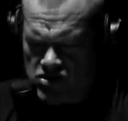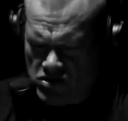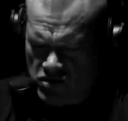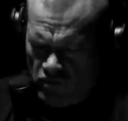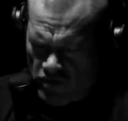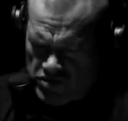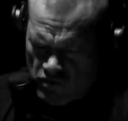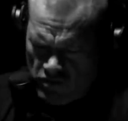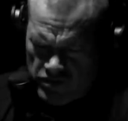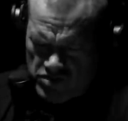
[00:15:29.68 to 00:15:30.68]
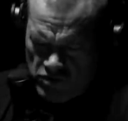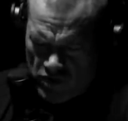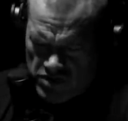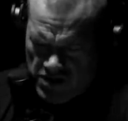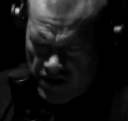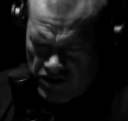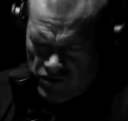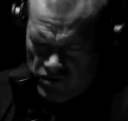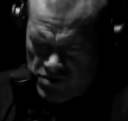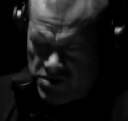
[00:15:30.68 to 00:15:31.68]
there's two there's a, there's two words that I
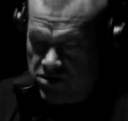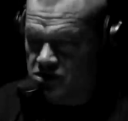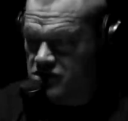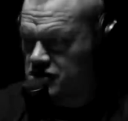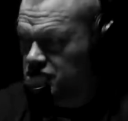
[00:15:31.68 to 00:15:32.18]
use